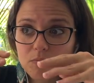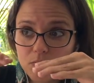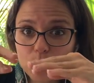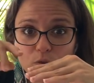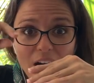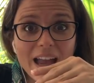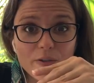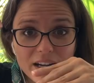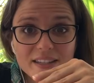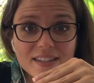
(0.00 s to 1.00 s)

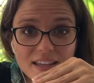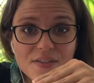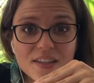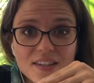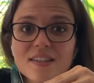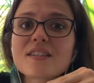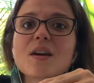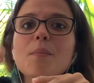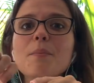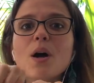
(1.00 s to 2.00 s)
virus in the
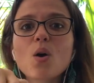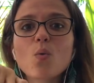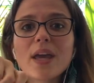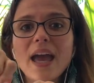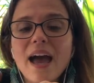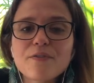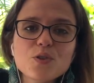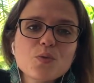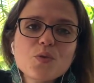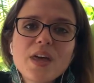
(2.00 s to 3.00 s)
system, we have
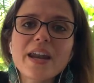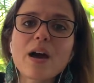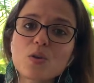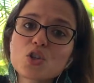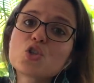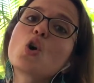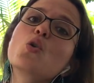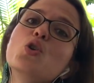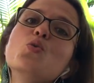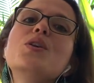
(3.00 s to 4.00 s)
to root that out so
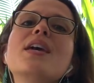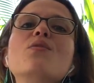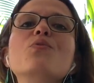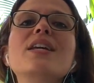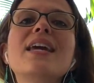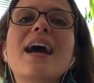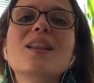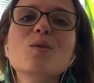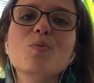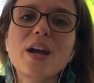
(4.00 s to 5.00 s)
you can
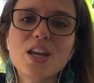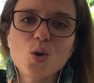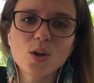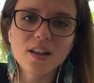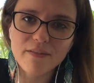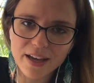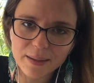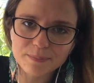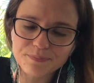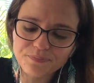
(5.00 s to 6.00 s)
recalibrate your loving.
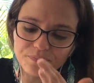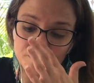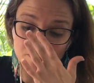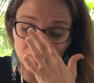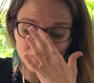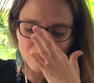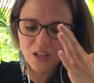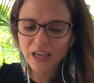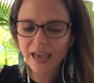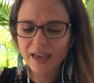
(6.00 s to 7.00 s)

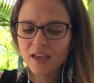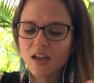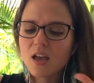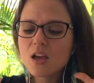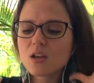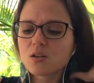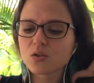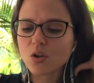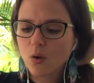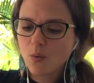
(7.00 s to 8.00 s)
Okay,
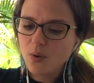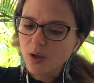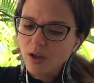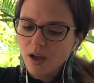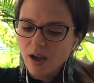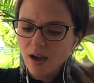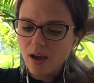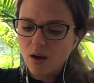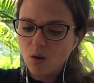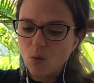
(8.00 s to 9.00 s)
so
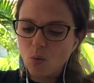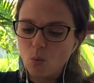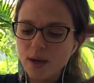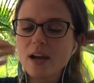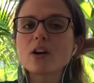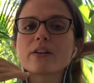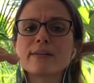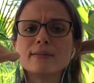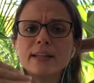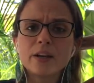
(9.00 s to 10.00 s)
we are
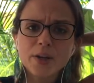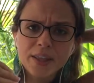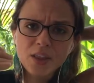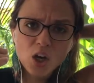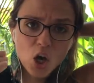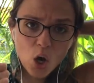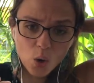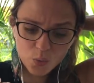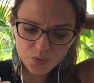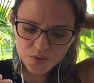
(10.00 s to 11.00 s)
clearing the
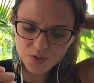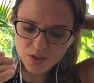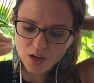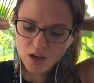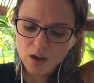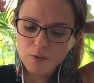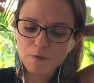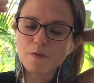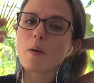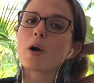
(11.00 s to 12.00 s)
codes
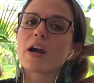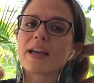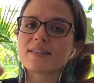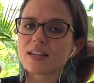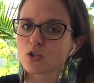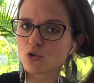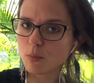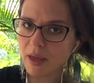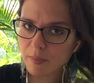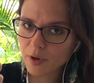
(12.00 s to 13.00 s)
from our ancestral
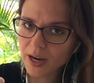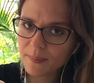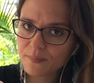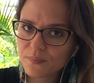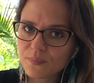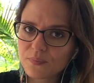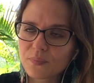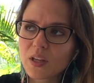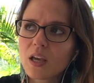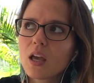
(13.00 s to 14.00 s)
memory.
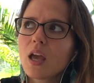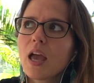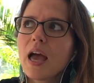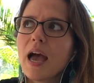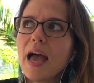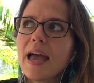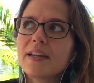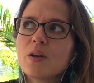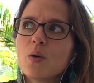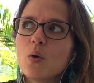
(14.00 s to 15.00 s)

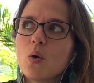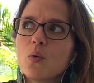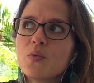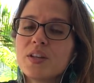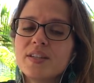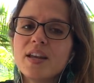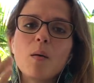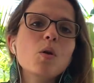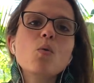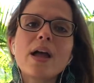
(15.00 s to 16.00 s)
And the
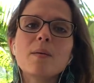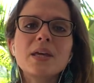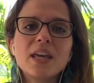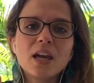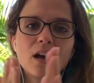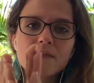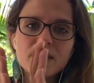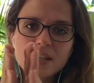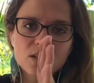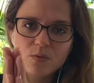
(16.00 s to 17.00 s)
double whammy of
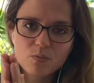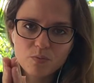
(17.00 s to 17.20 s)
this,